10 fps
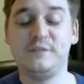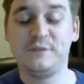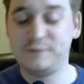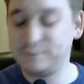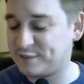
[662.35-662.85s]

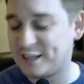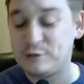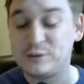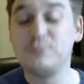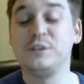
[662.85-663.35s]
Thank you
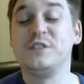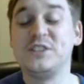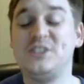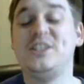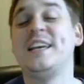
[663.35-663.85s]
so much for
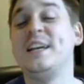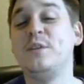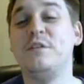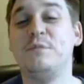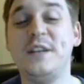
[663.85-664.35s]
sticking
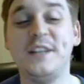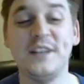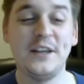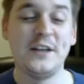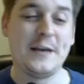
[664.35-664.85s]
with me
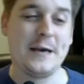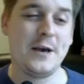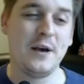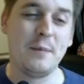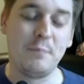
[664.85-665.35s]

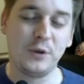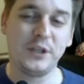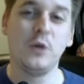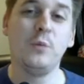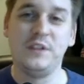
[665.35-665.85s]
and putting
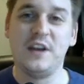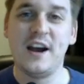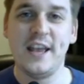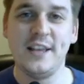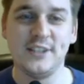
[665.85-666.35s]
up with the
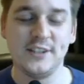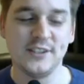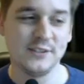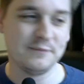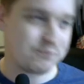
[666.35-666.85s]

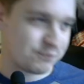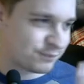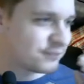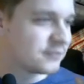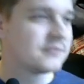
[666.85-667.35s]
hiatus.
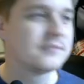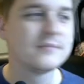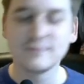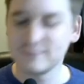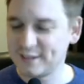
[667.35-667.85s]

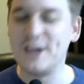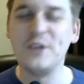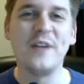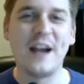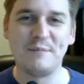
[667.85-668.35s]
I know
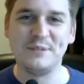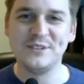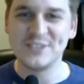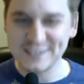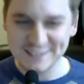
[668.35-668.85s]
it
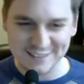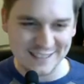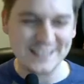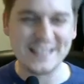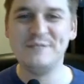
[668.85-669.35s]
happens and
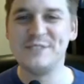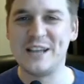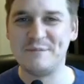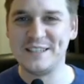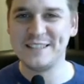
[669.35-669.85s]
it keeps
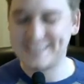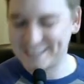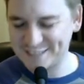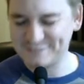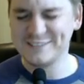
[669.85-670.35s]
happening,
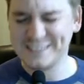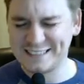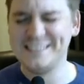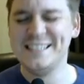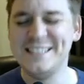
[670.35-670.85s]
and I
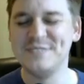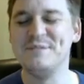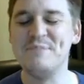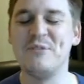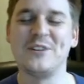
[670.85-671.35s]
need to be
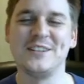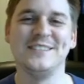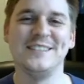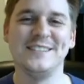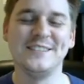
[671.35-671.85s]
more
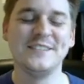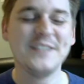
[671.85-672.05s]
consistent.